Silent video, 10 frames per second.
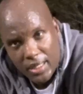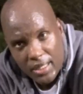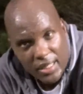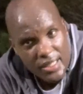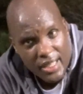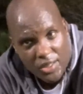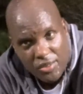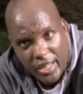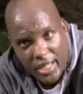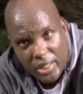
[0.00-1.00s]
There's that
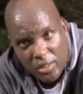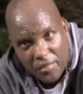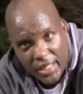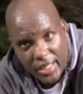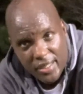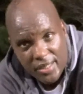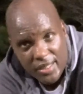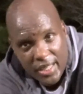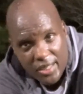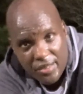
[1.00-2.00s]
tryhard over there. See
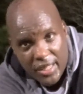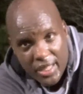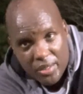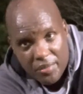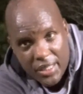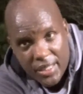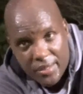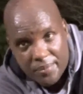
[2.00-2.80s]
that tryhard over there?